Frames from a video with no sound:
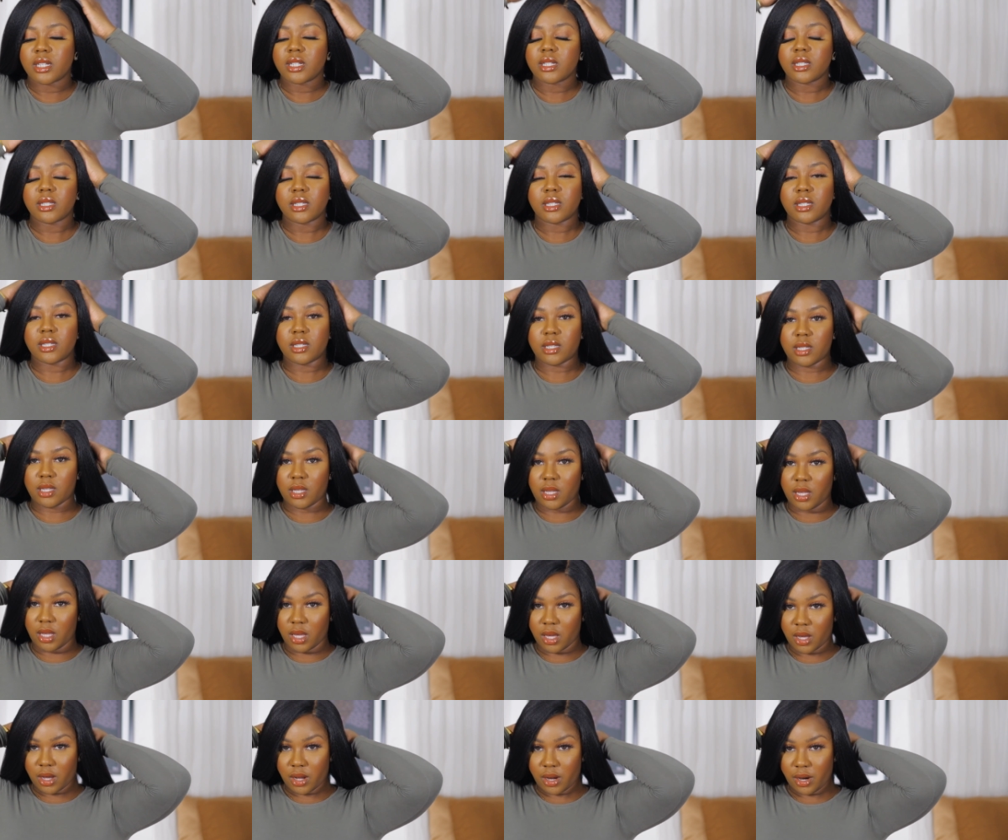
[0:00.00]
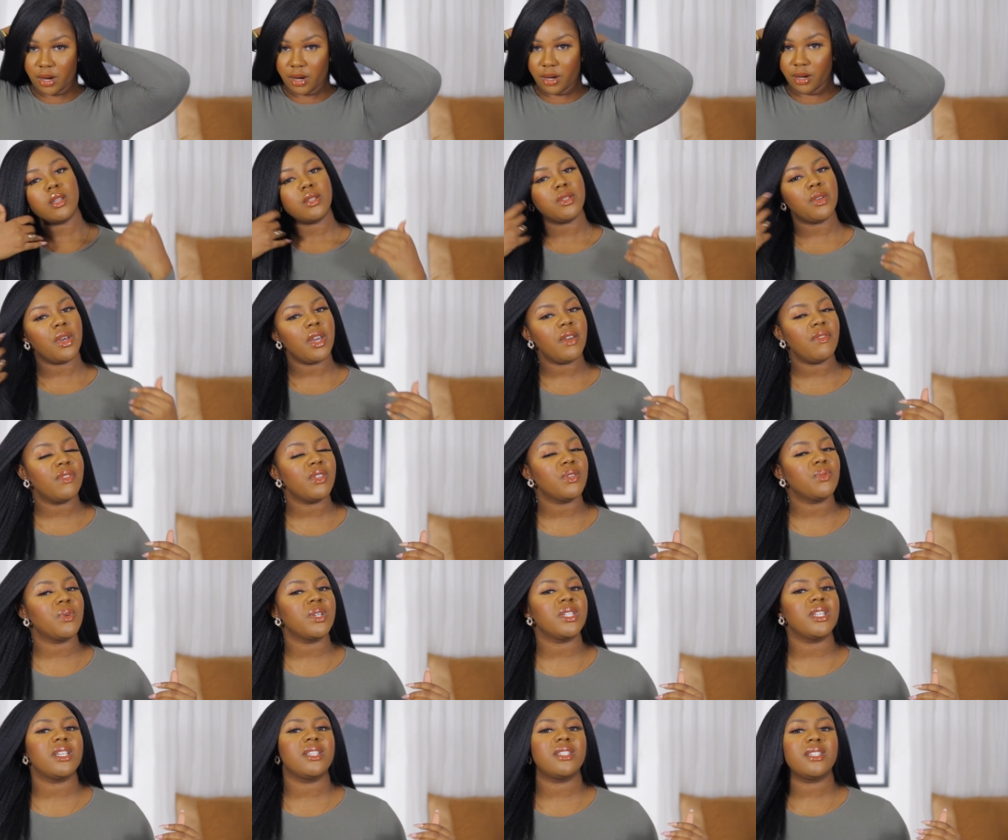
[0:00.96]
it here. So if this
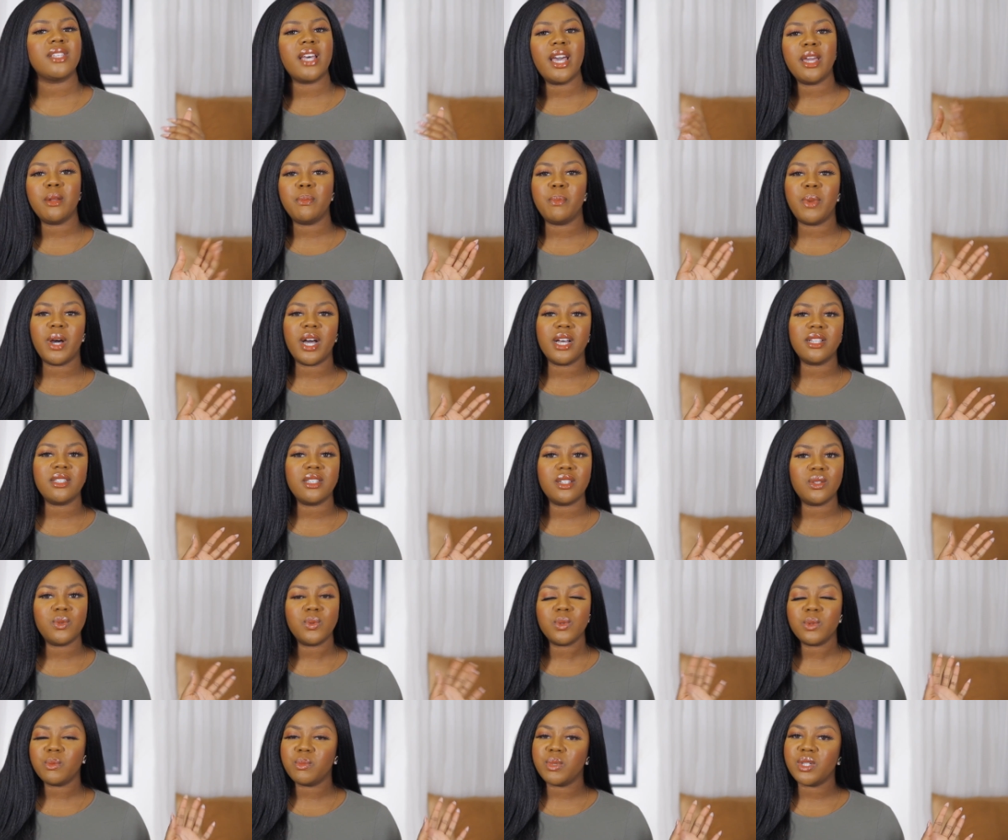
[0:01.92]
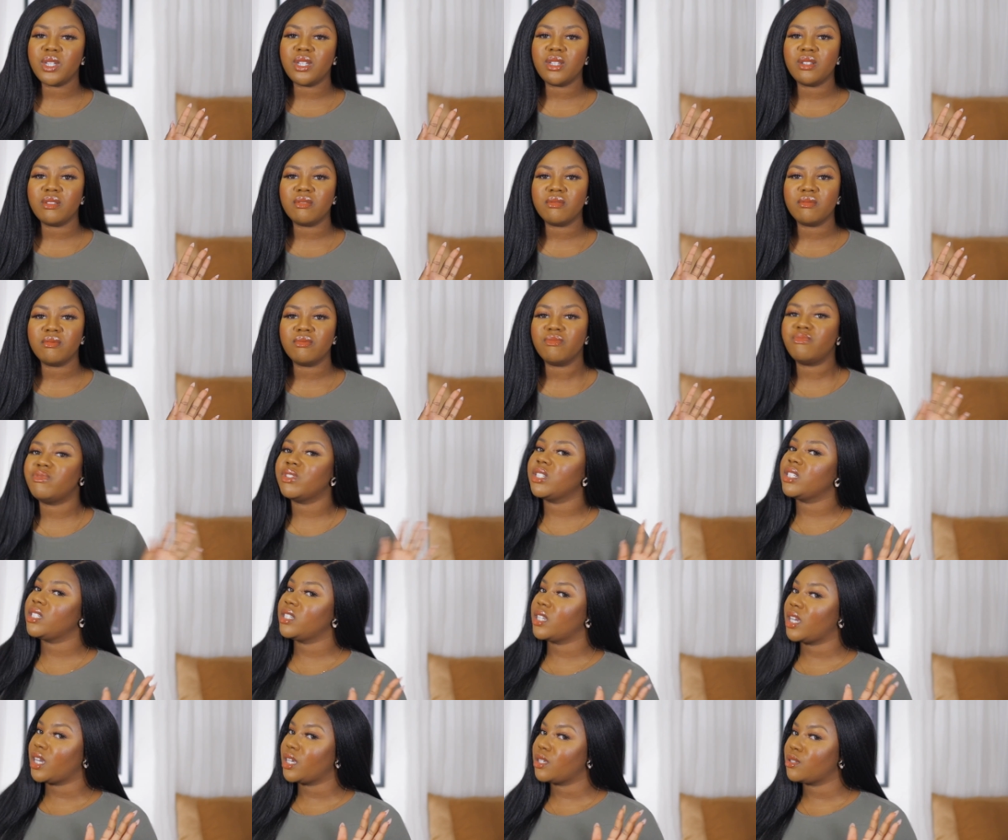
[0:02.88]
was a side part, it would be
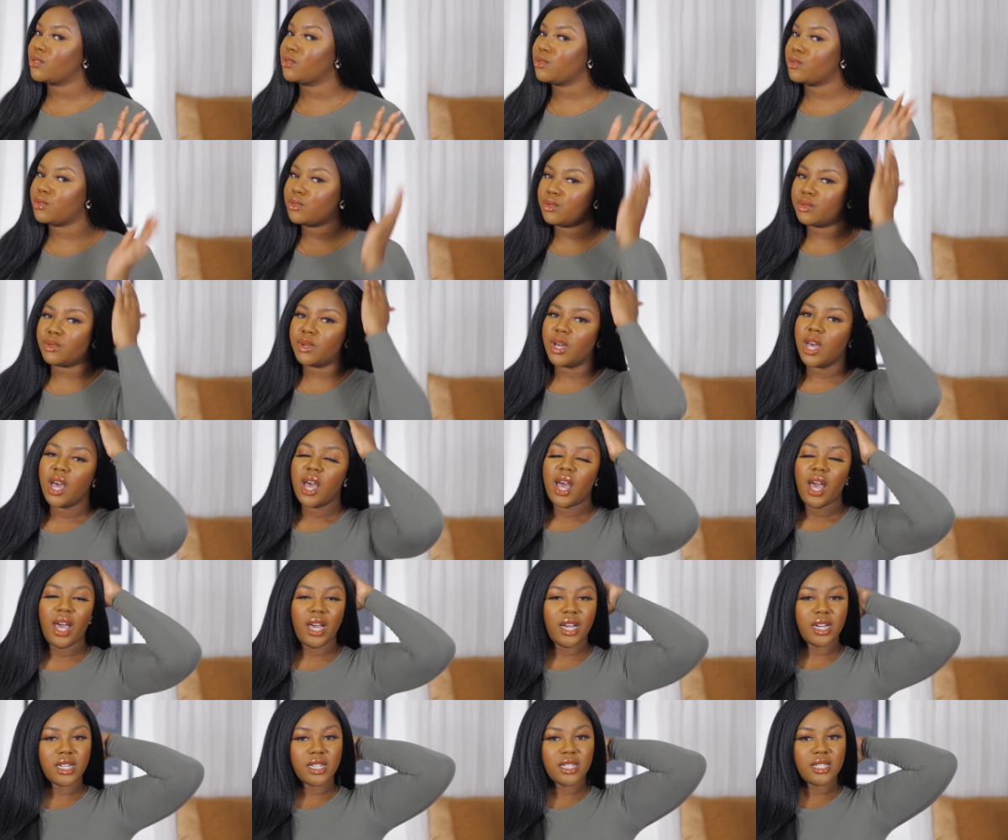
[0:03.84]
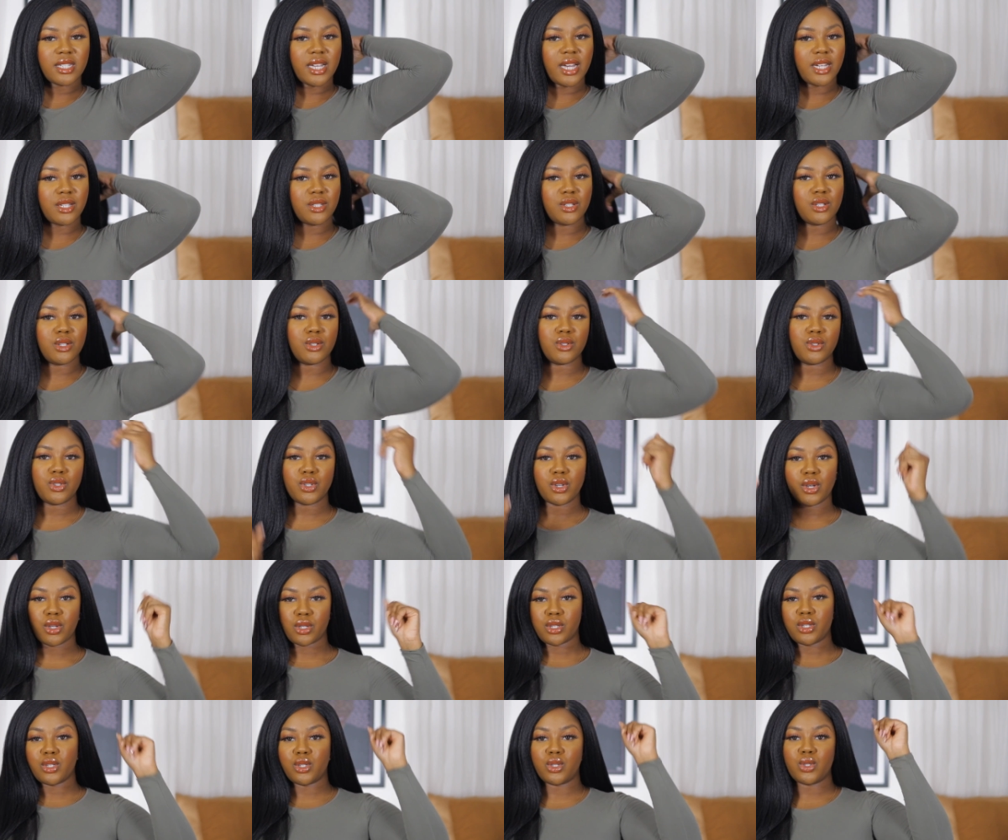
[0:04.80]
really nice too. I can decide to, you know,
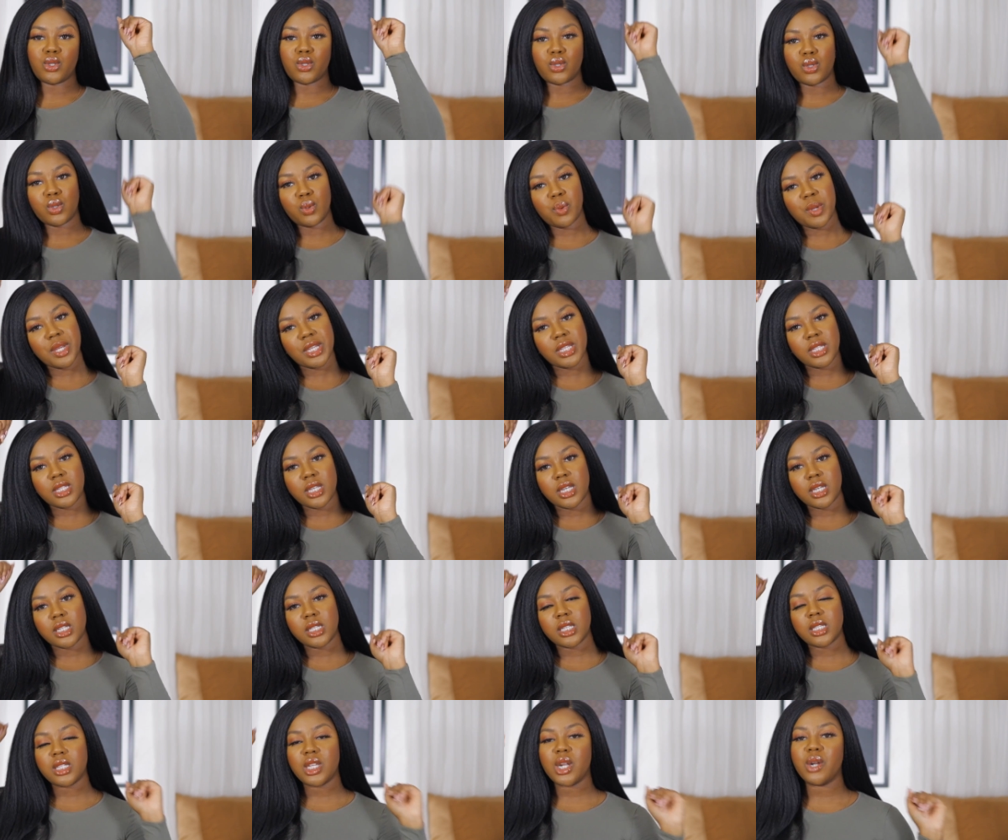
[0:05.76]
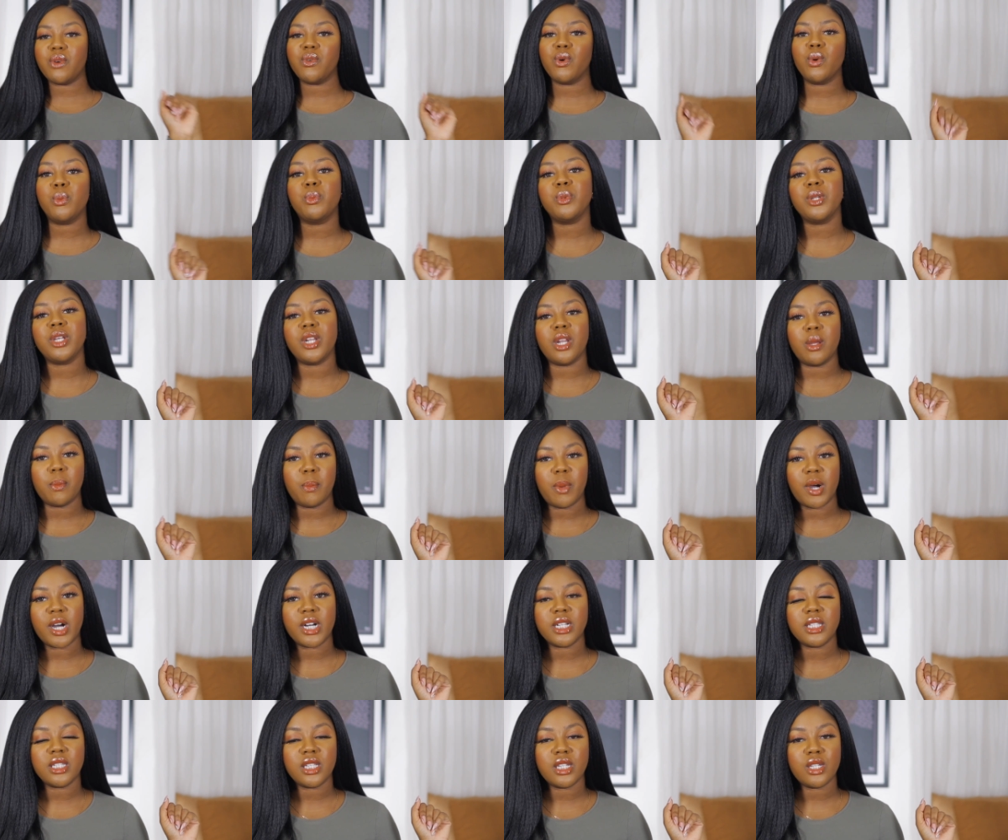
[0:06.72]
just twist it instead of opening a
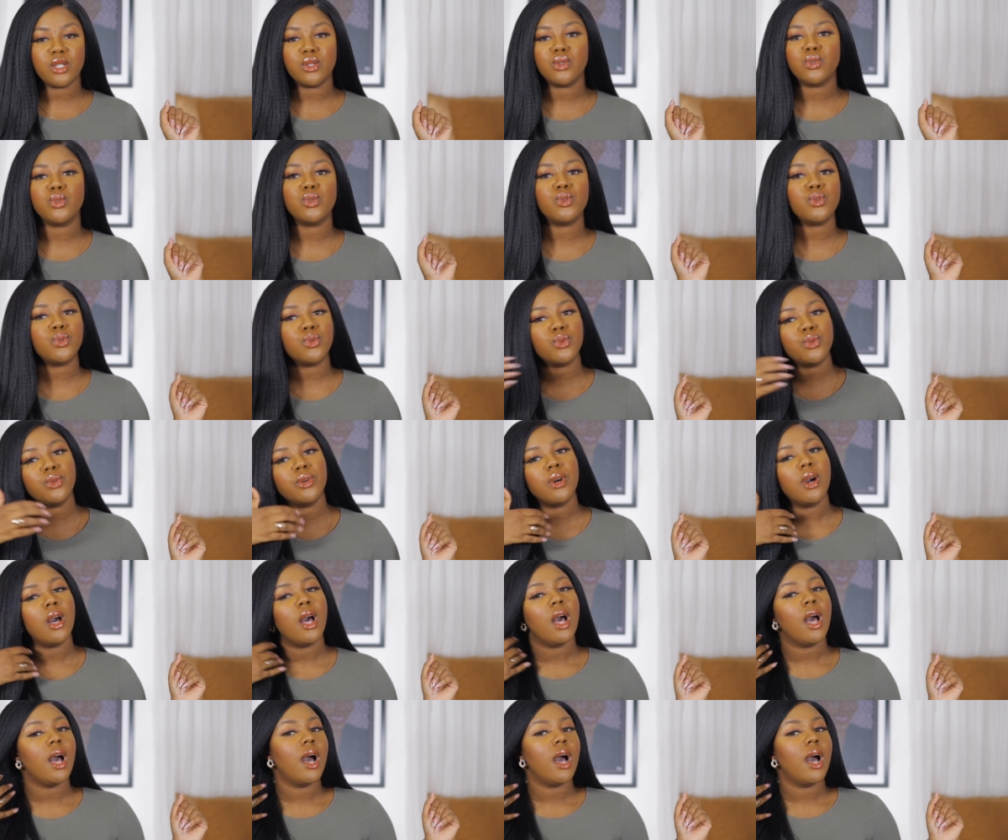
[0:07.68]
part in two.